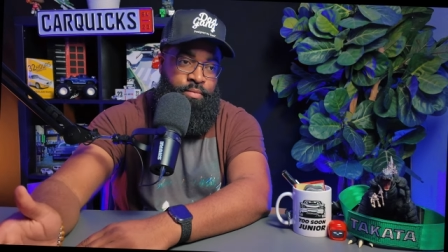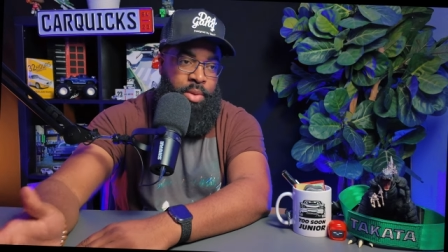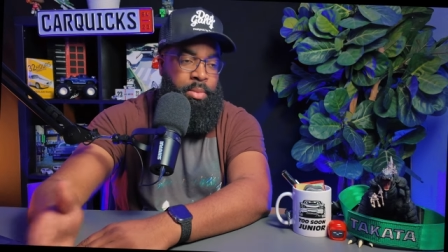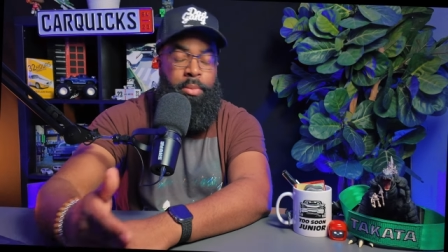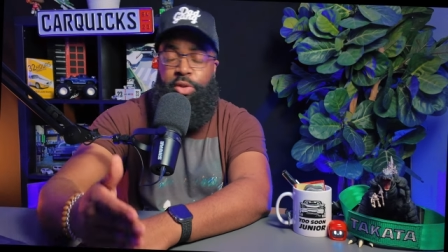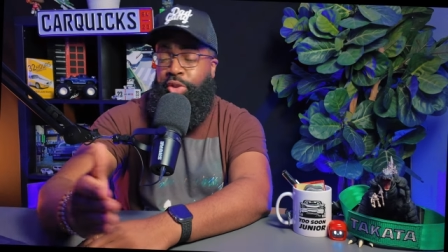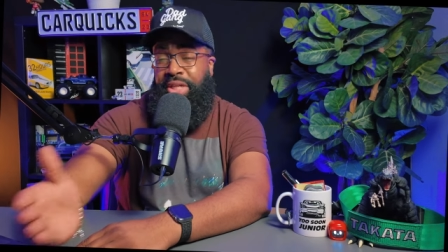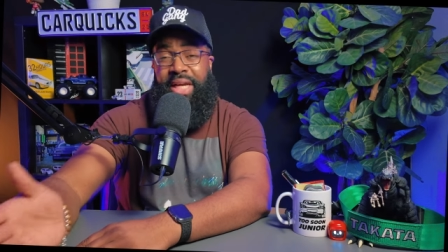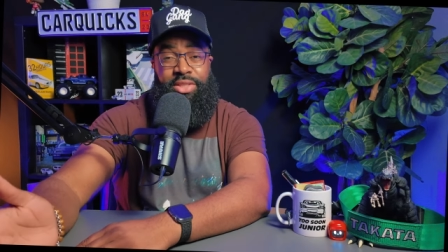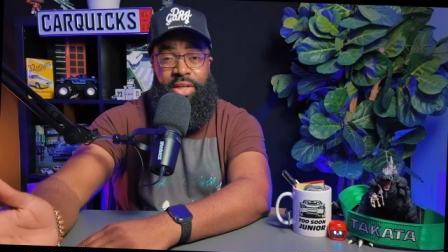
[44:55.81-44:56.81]
The moment you
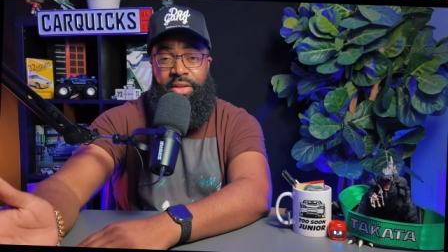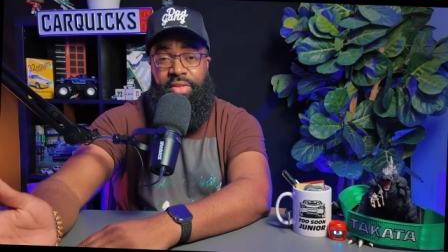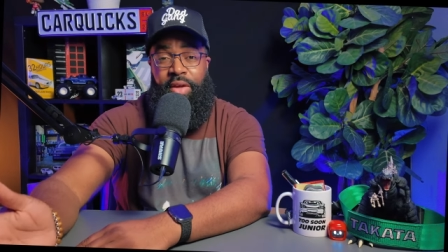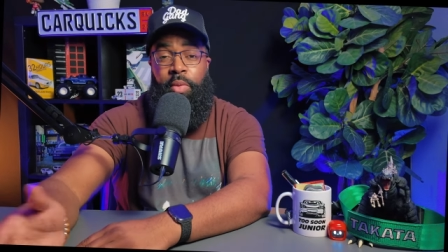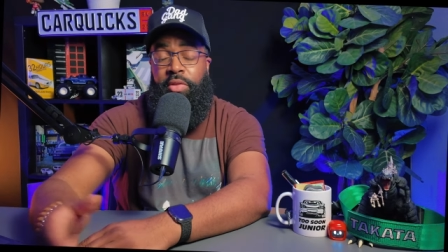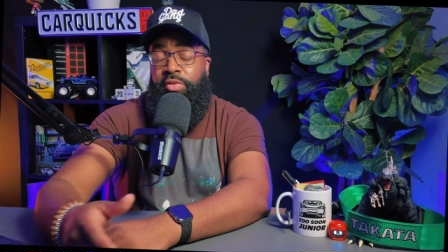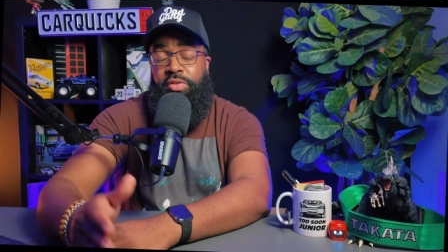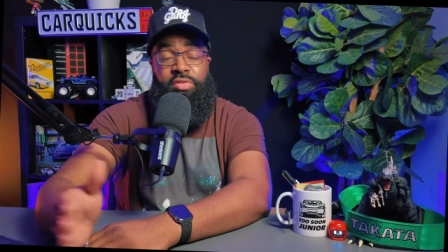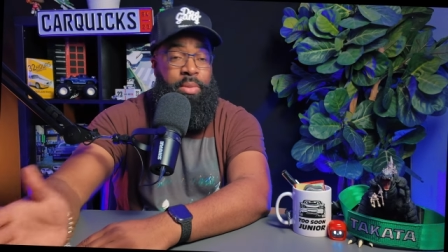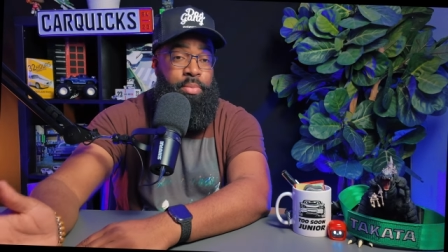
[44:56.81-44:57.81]
change anything, whether it's
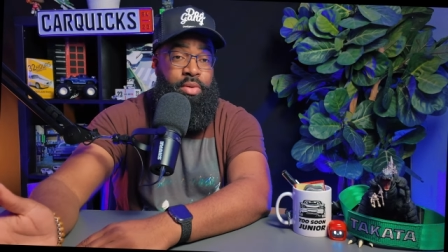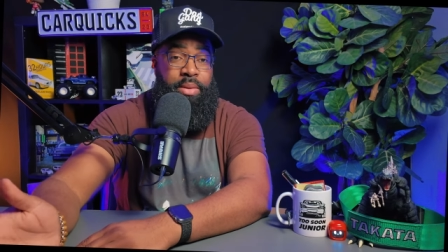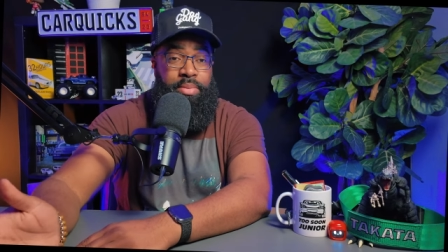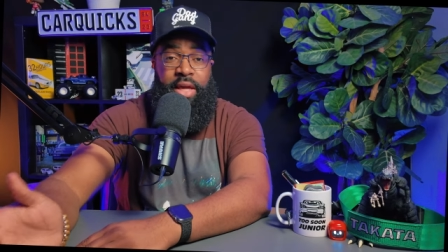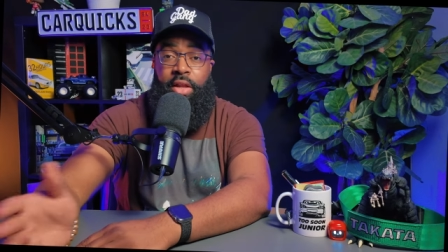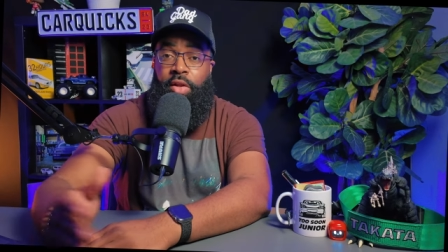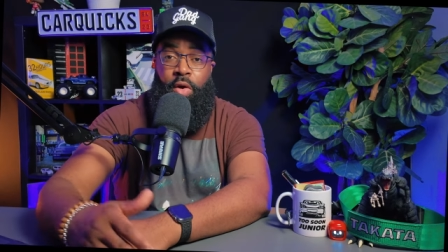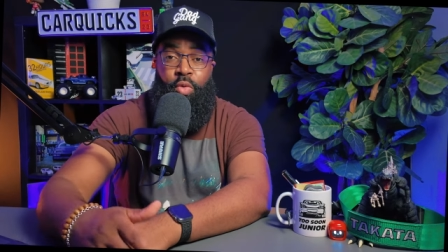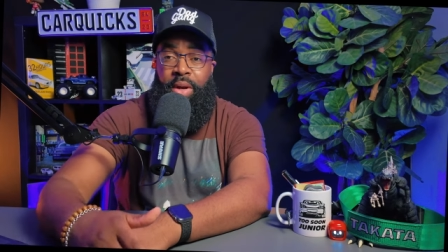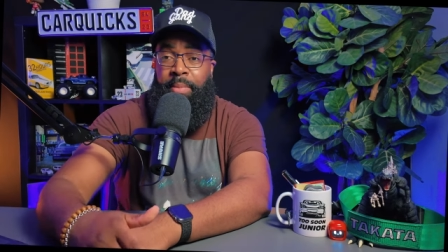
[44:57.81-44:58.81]
a simple lip kit or
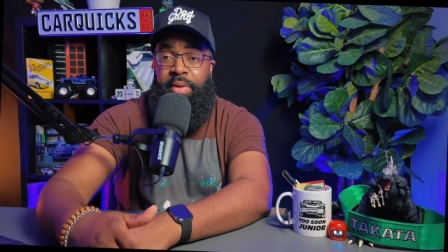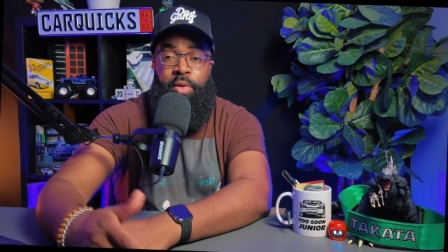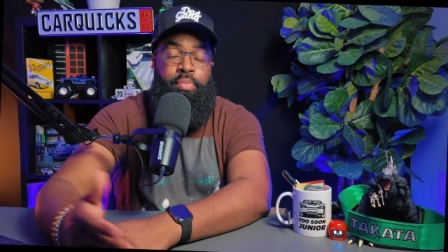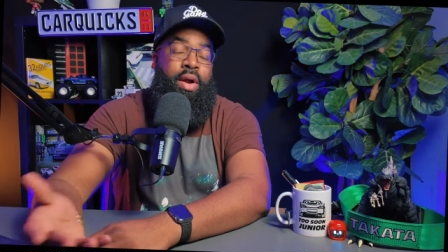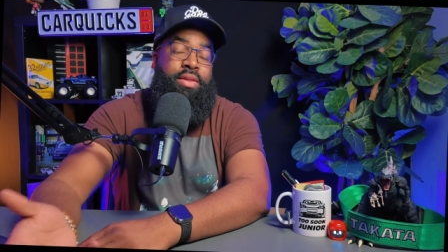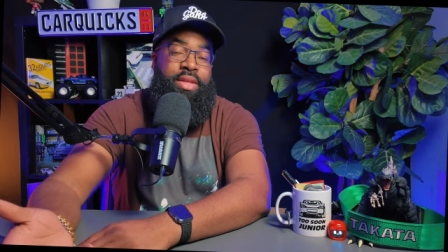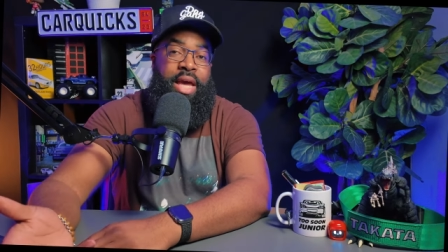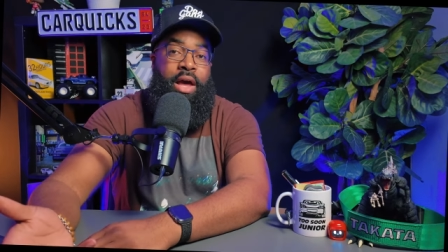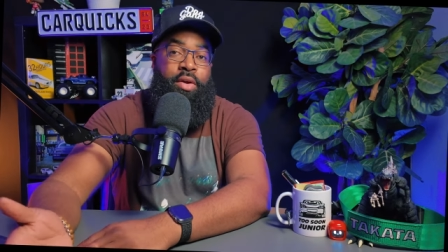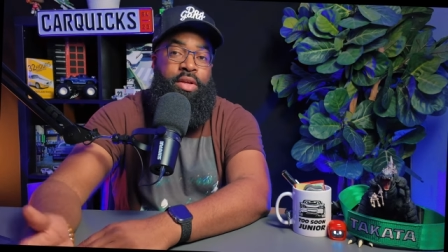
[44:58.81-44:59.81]
low red, I mean, your
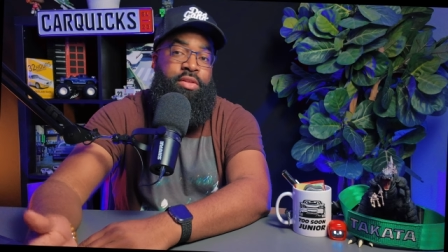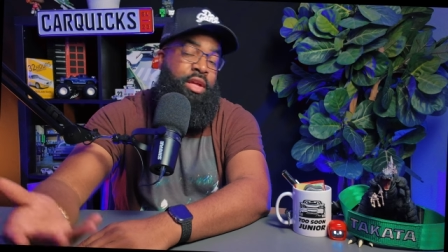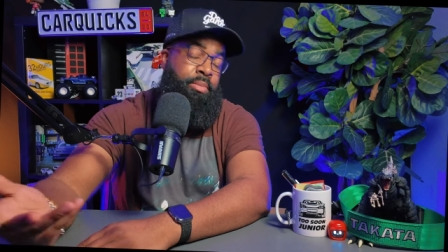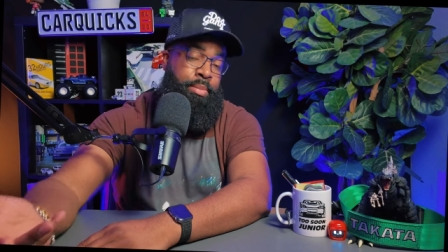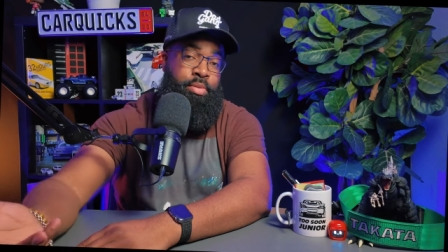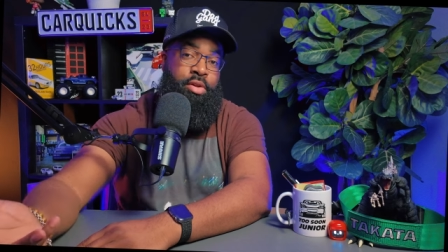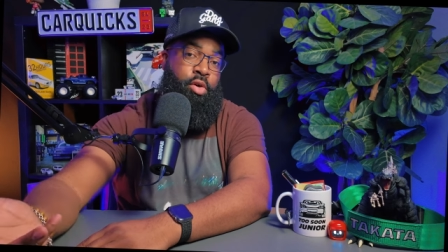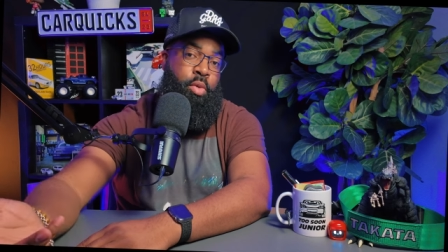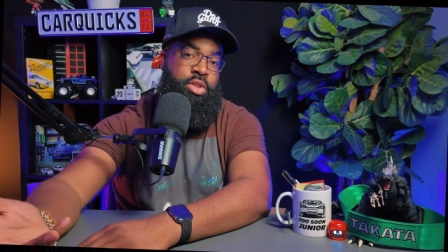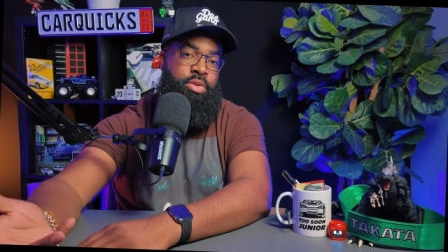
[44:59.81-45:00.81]
practicality is going to be put into
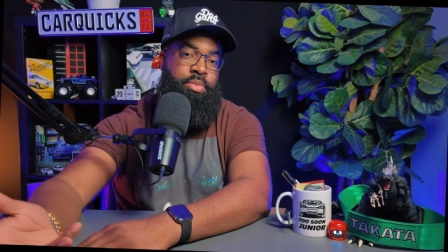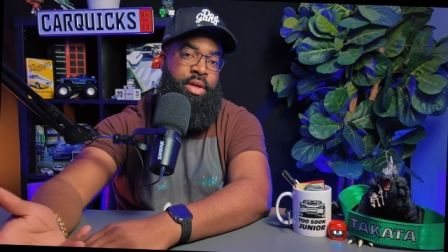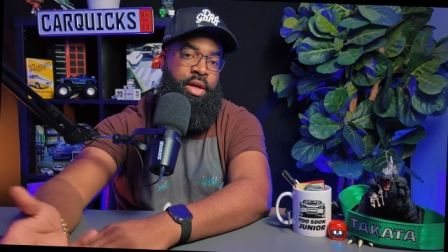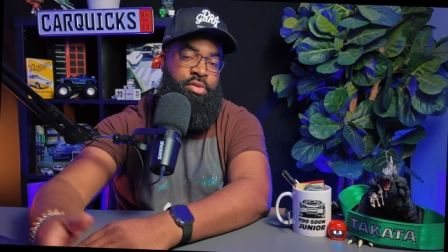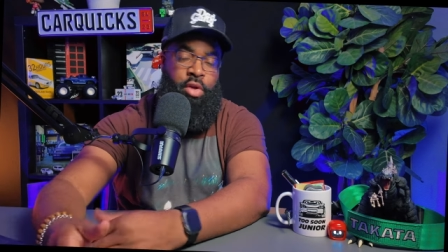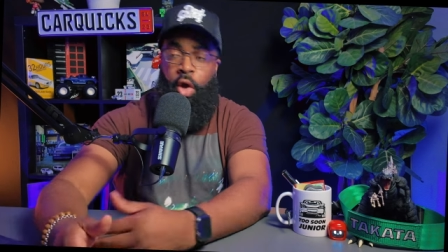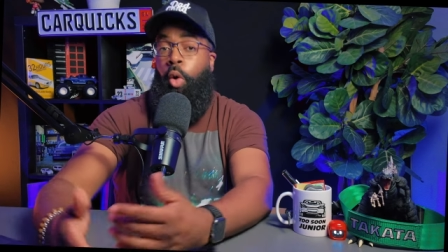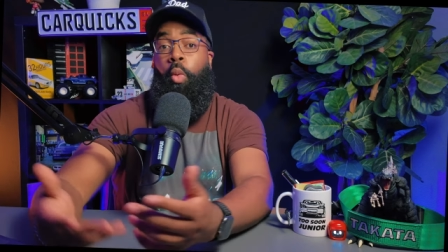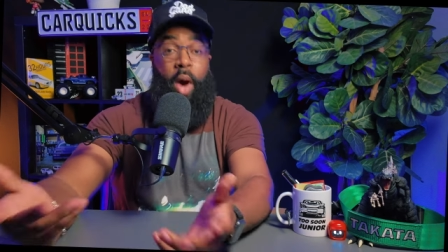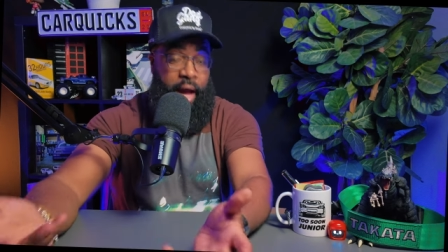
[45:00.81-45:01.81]
question, because
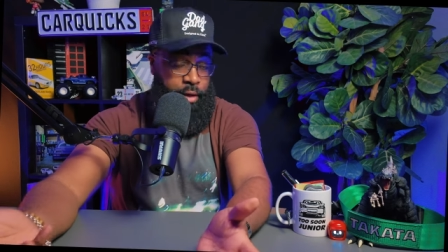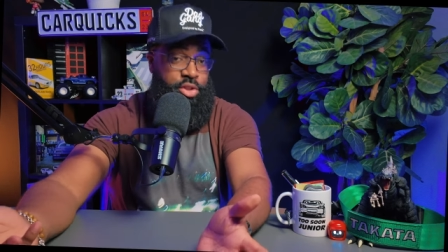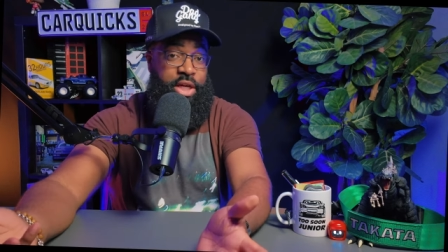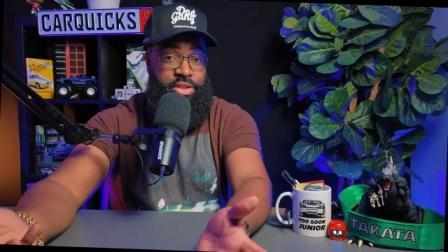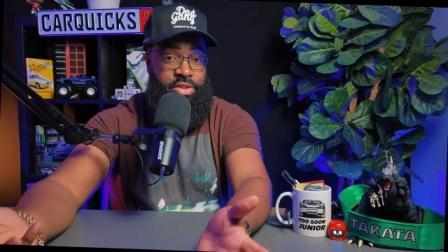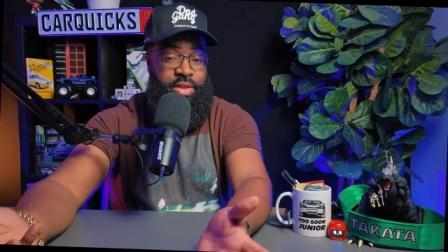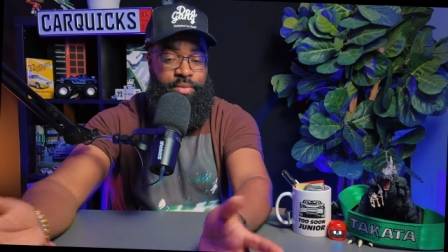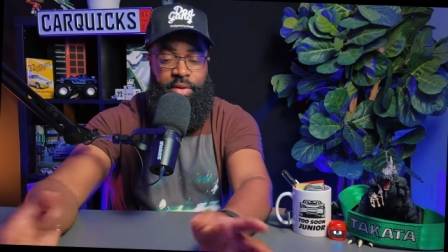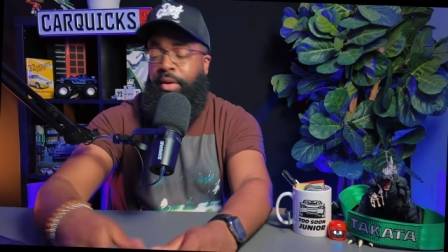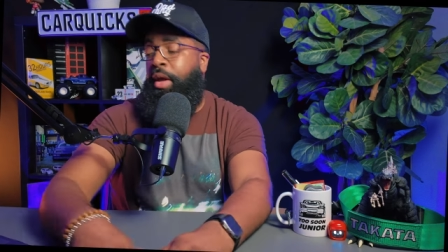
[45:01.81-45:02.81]
why are you changing something?